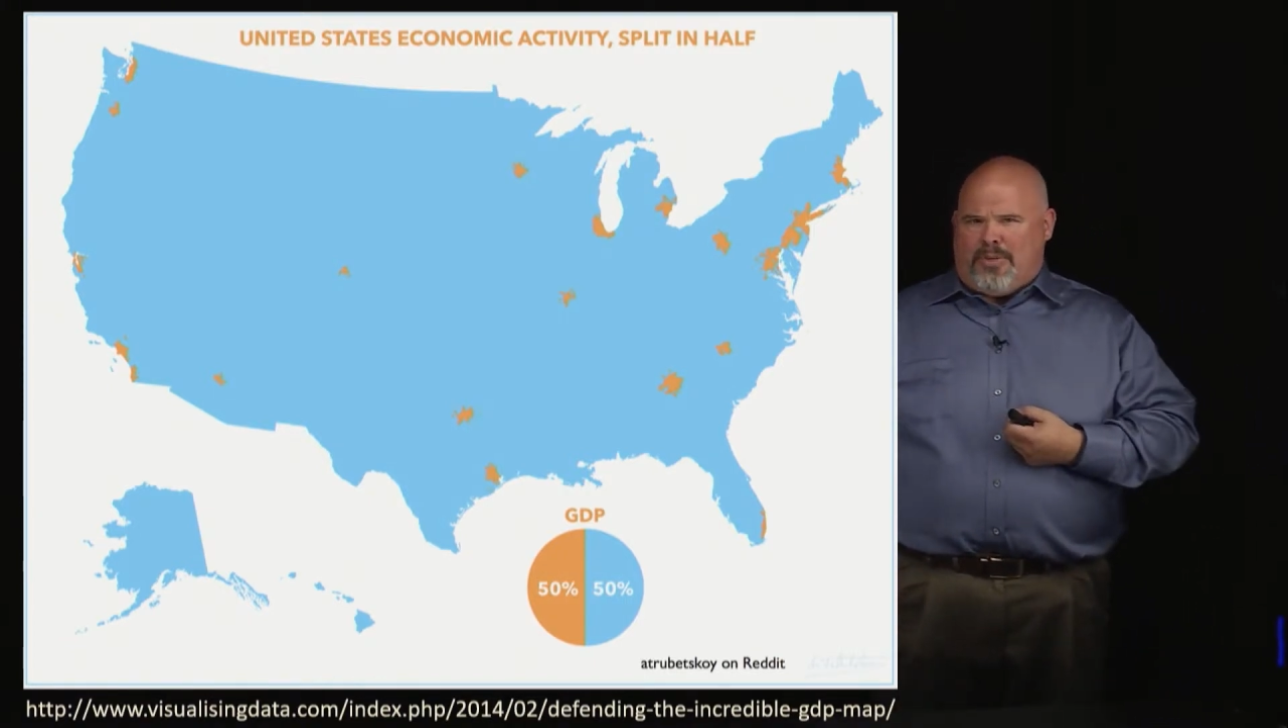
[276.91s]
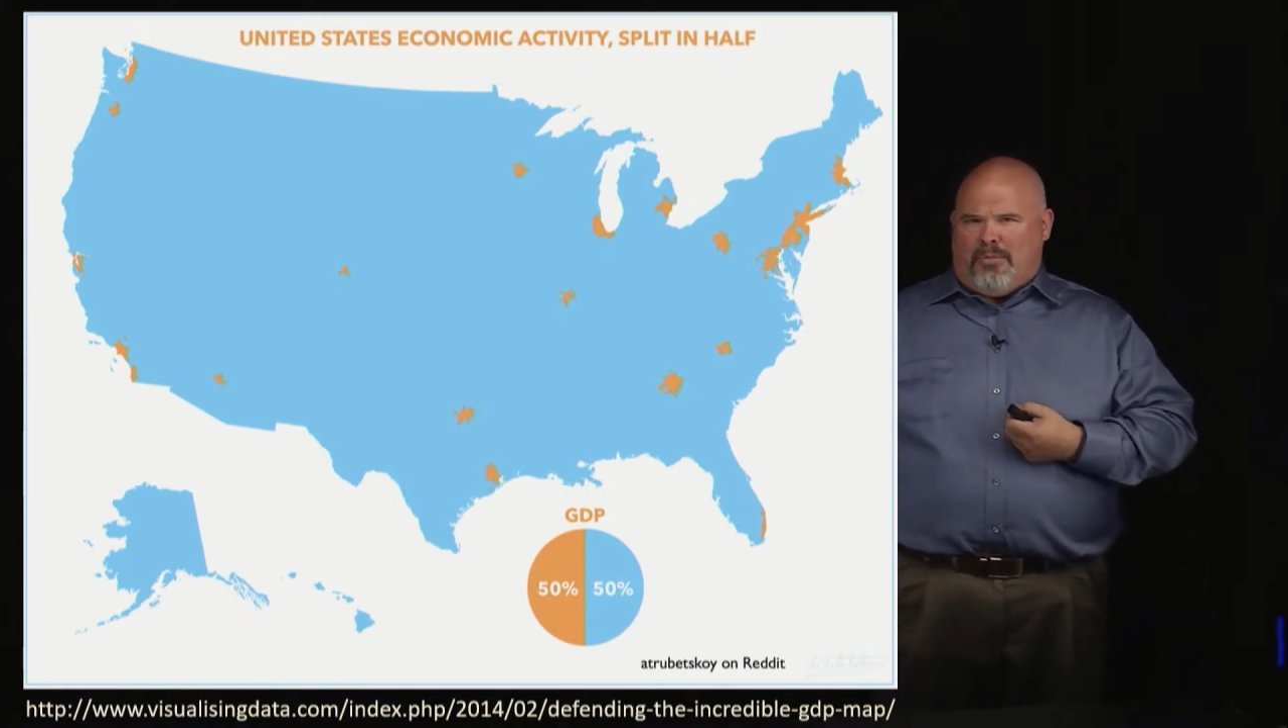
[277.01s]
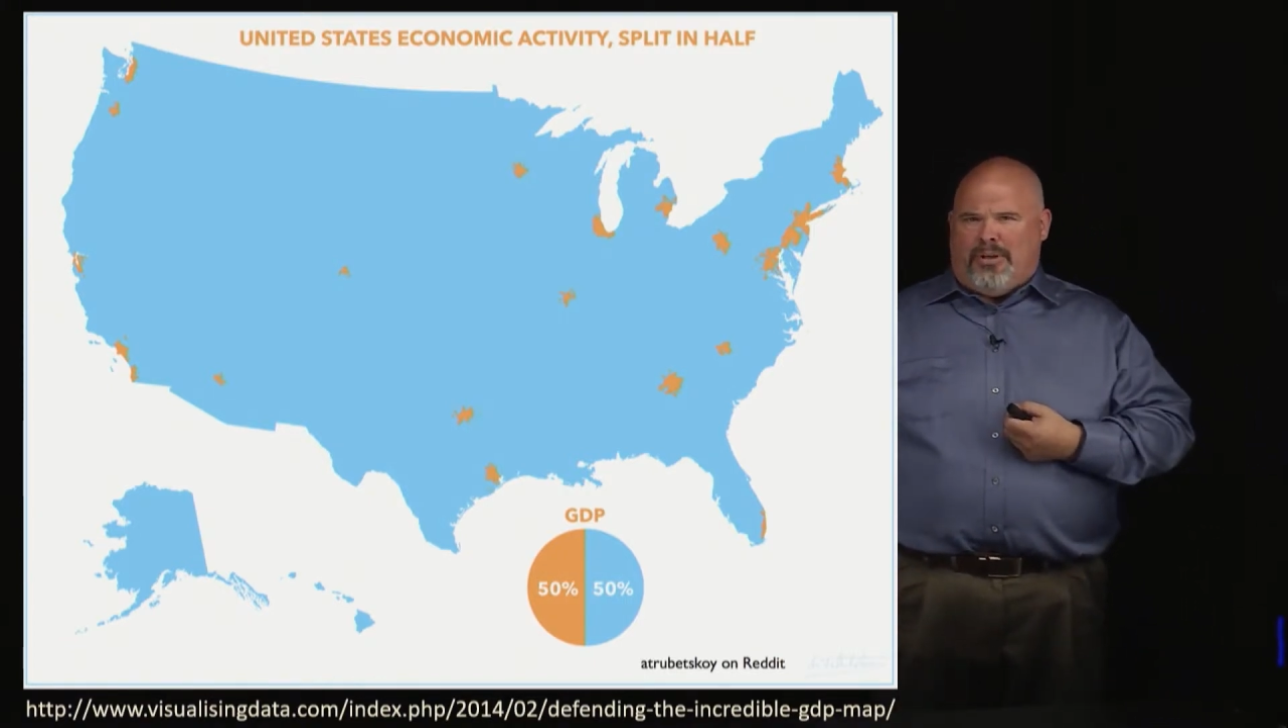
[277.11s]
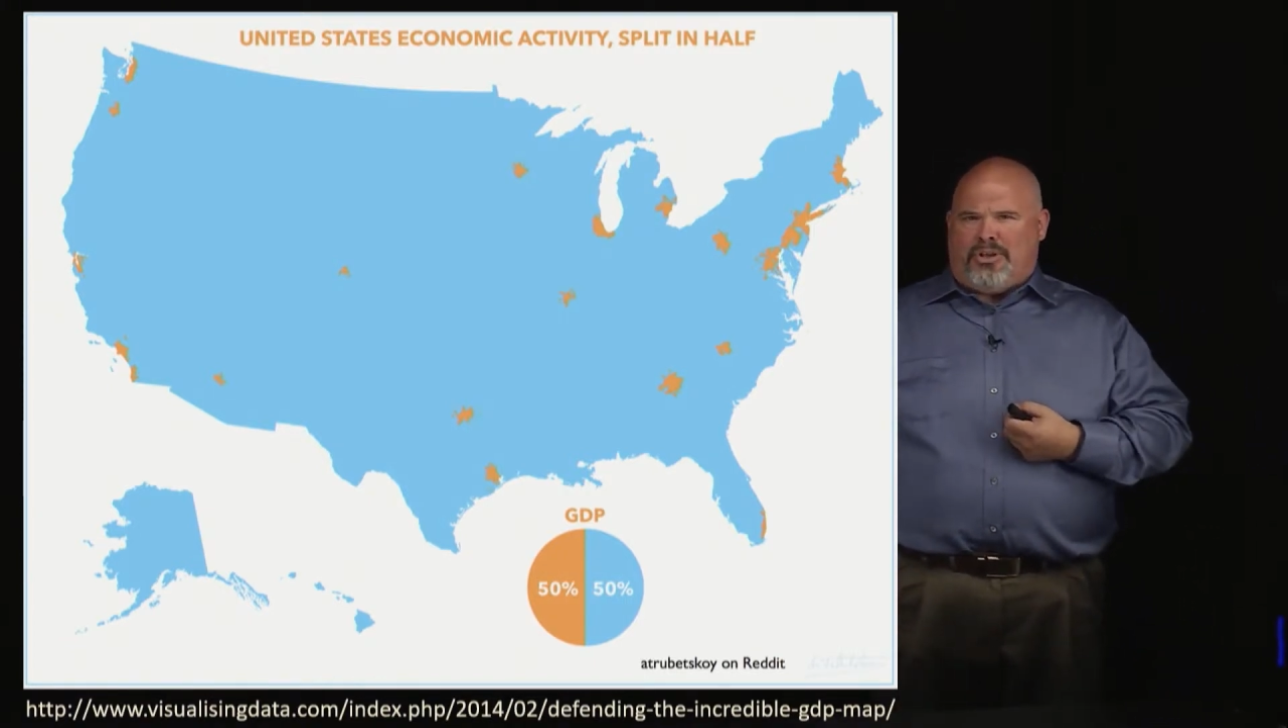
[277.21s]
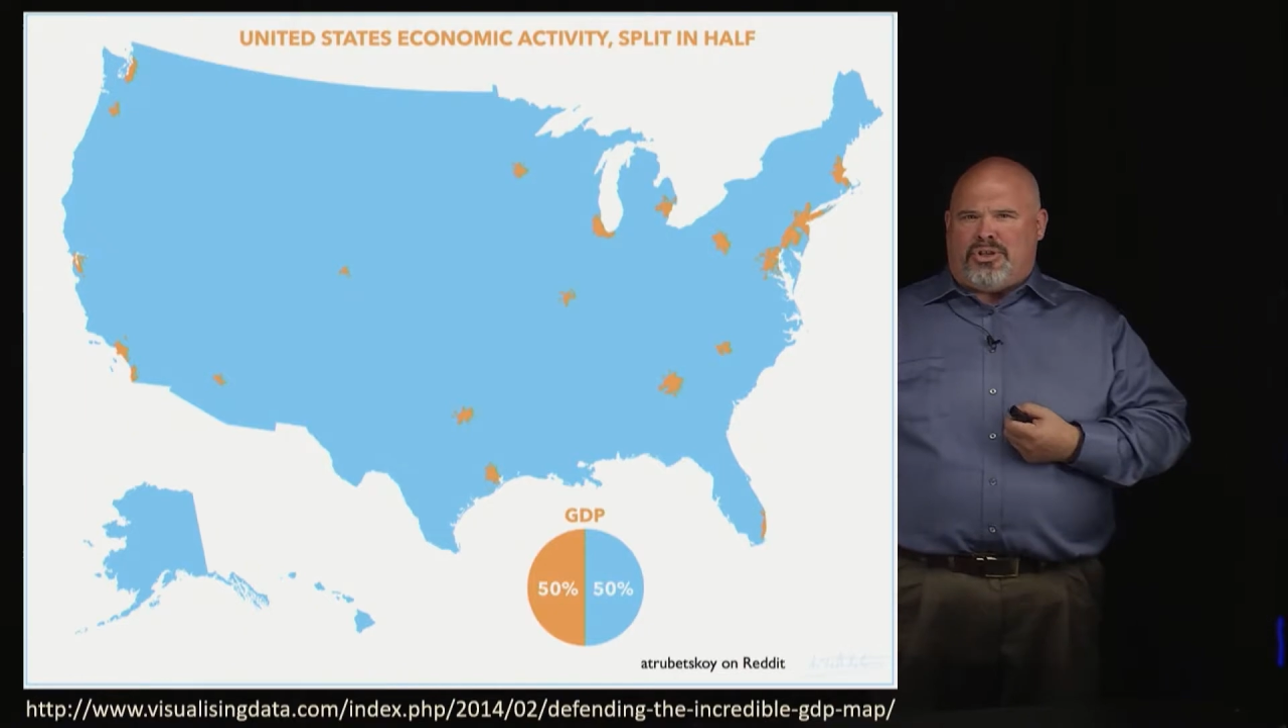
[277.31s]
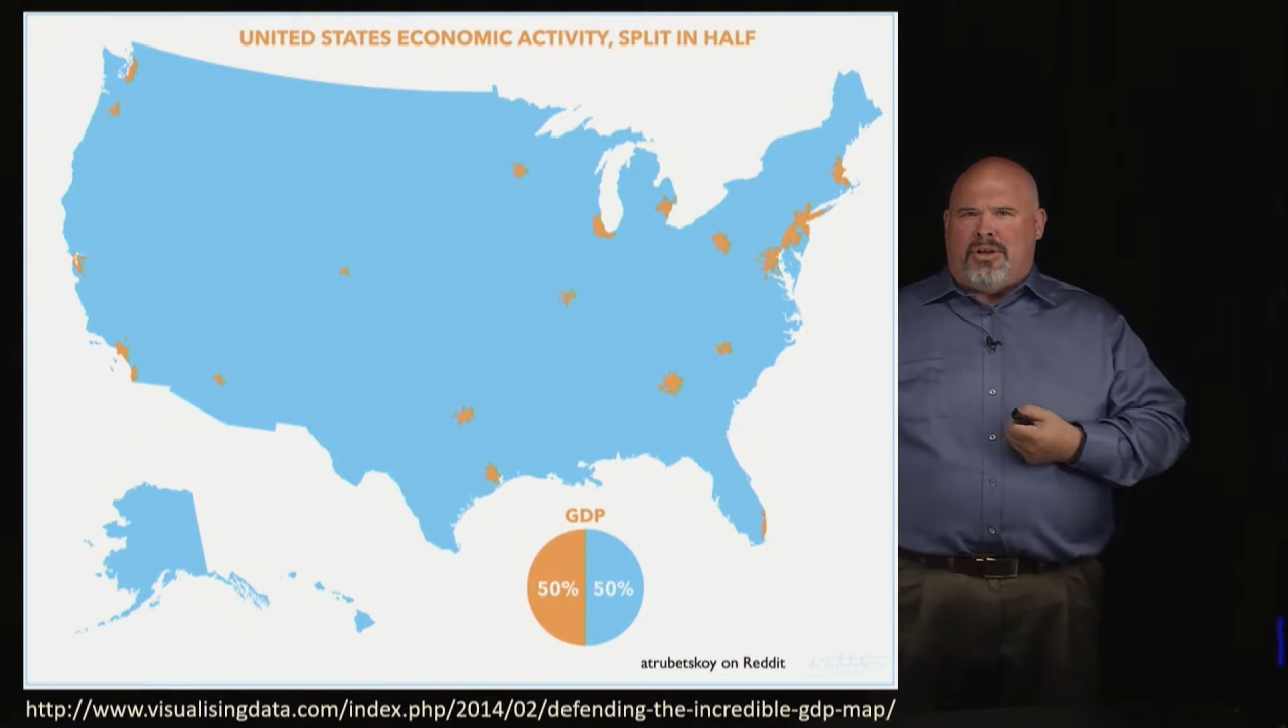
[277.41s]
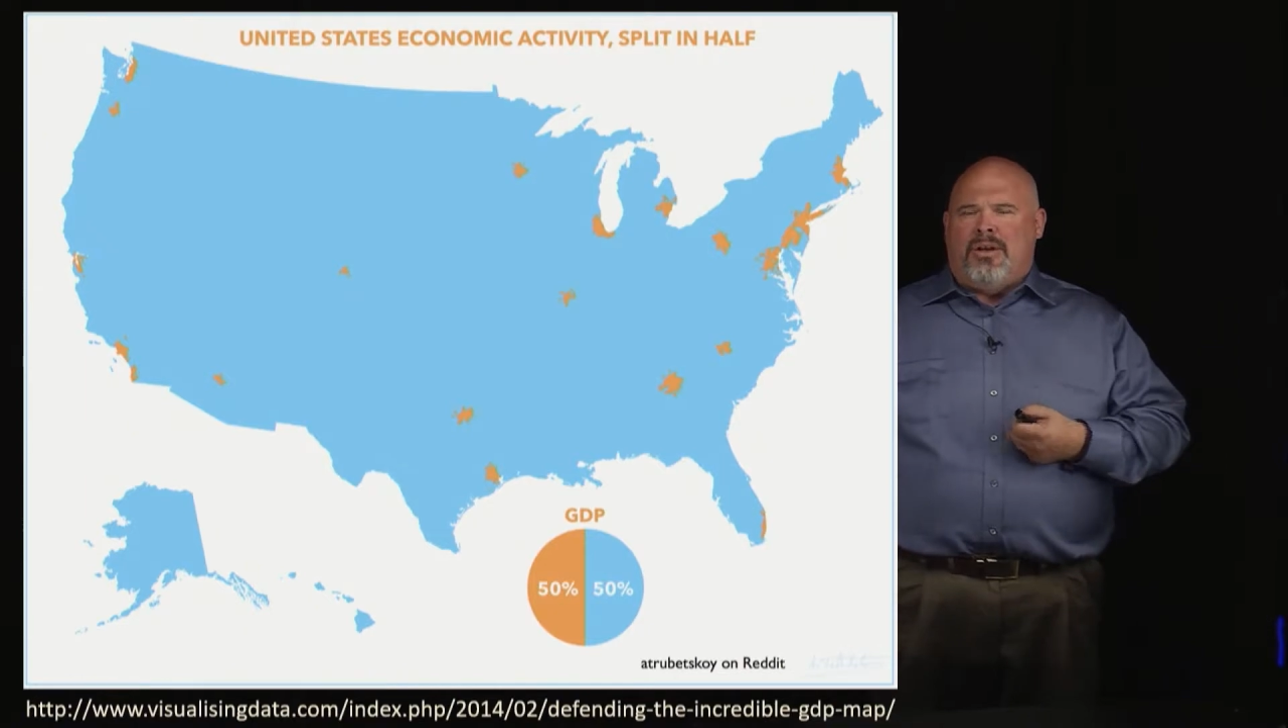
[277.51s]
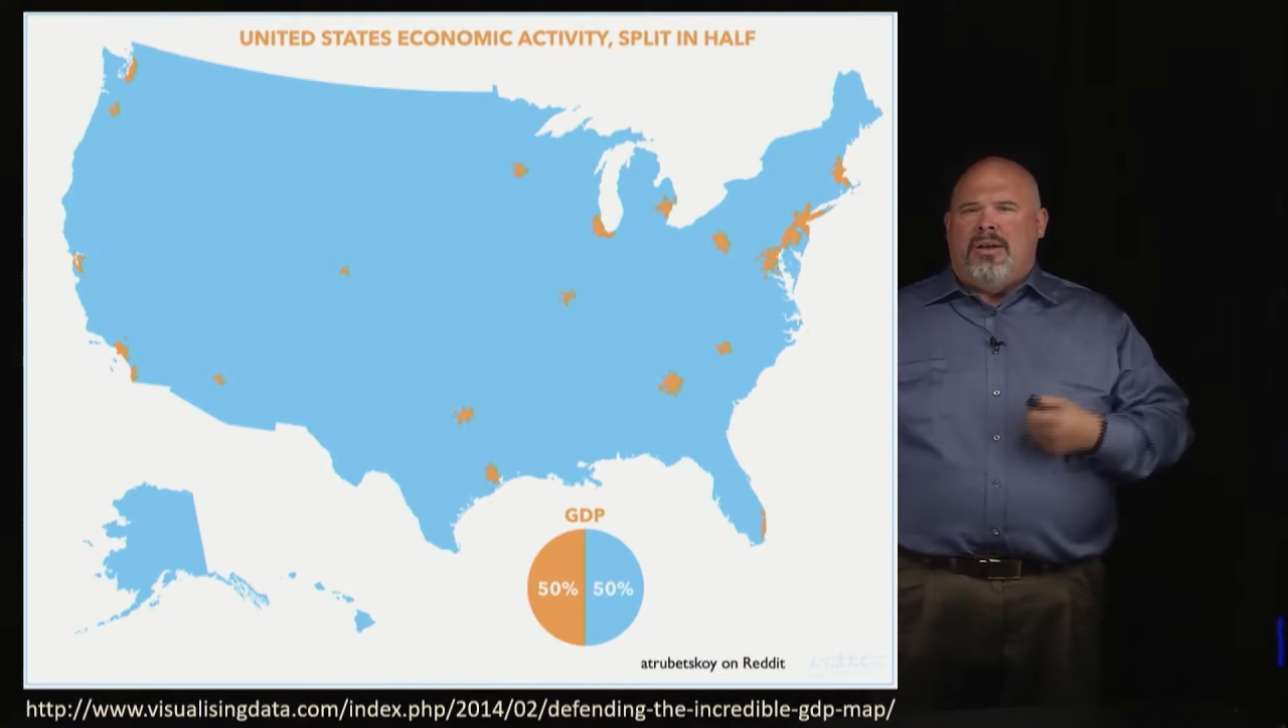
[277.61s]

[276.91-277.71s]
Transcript: published.